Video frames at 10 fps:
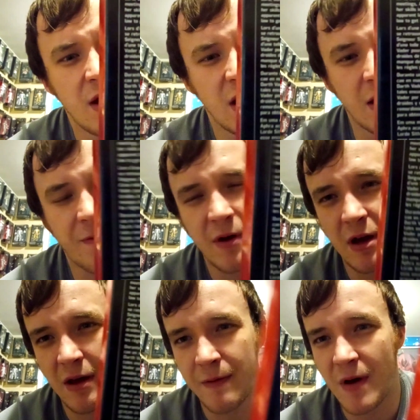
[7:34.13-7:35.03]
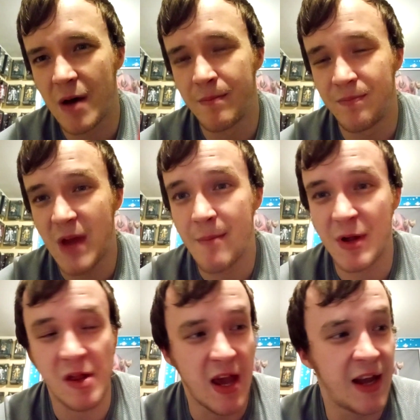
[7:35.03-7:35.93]
if I'm not
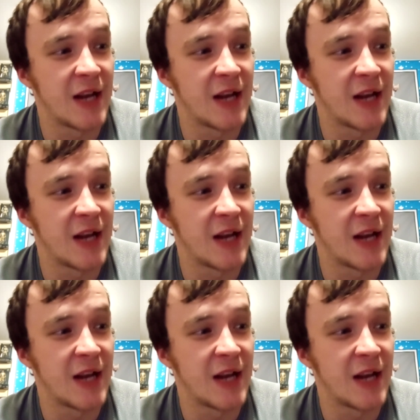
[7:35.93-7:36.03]
mistaken.